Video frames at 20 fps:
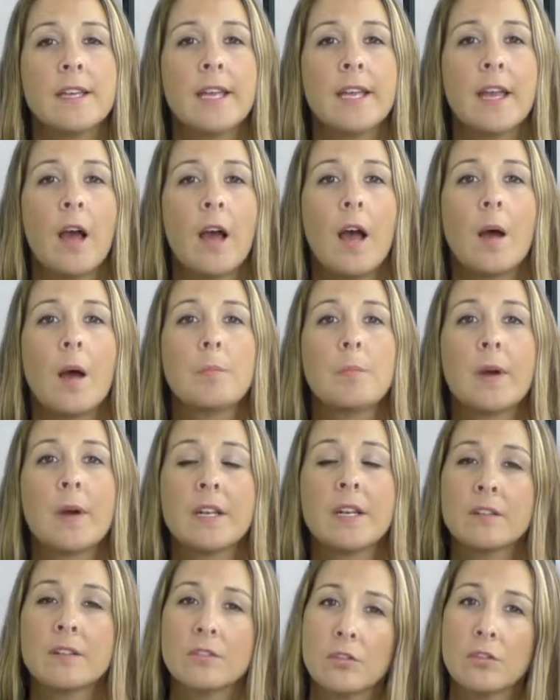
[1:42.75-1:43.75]
but
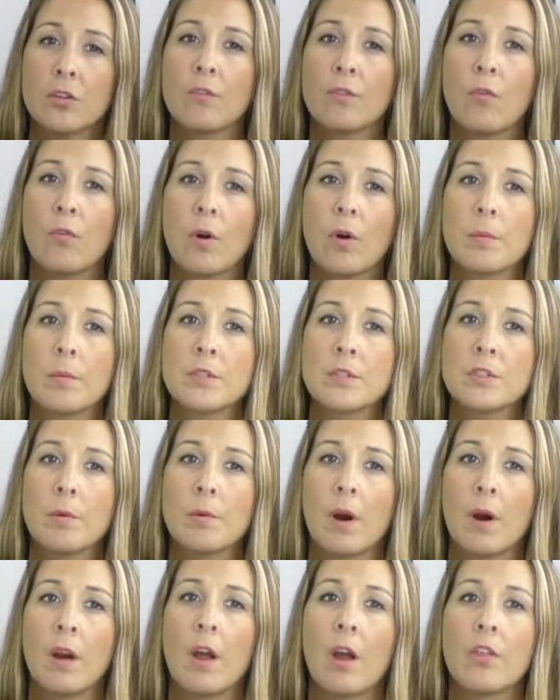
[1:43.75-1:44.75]
look forward to
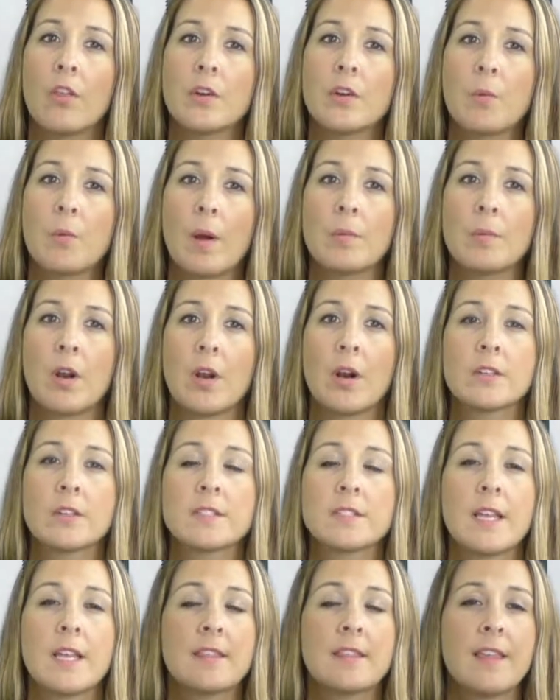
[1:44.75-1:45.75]
our other
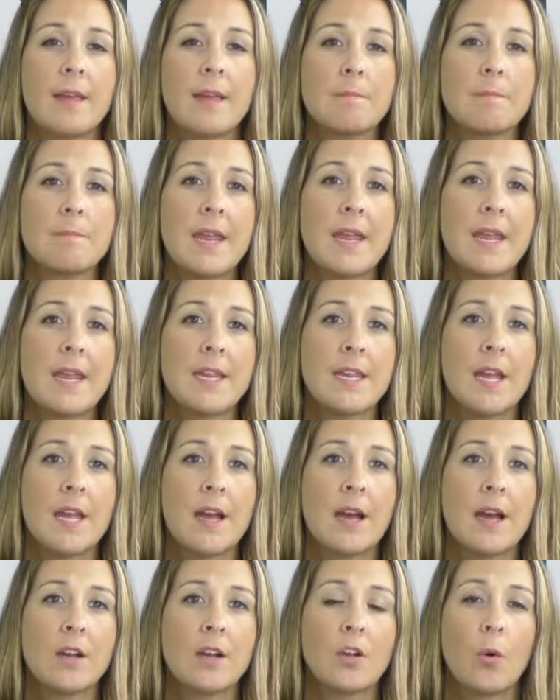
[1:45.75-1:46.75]
webinars that may
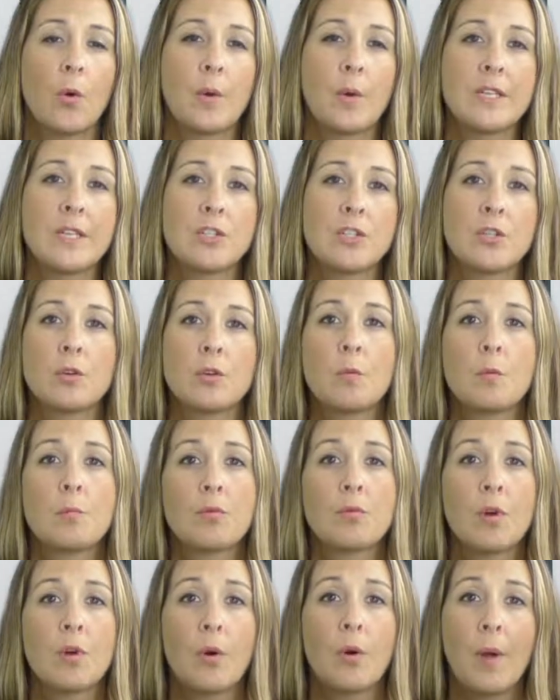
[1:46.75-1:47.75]
go into
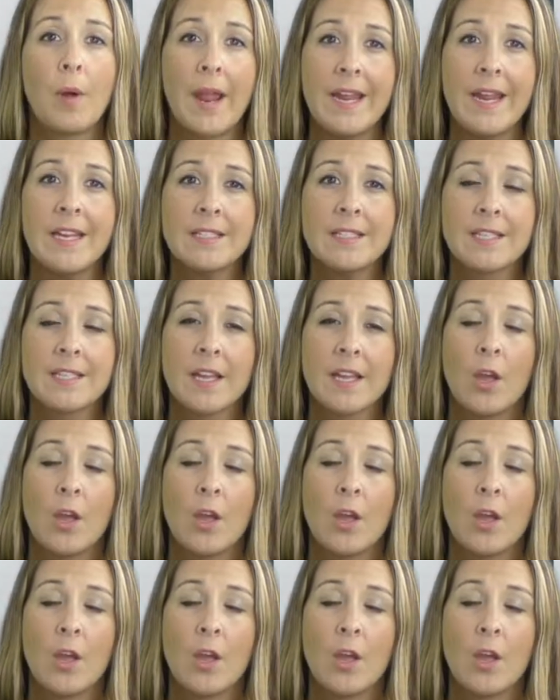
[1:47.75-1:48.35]
Pro 8,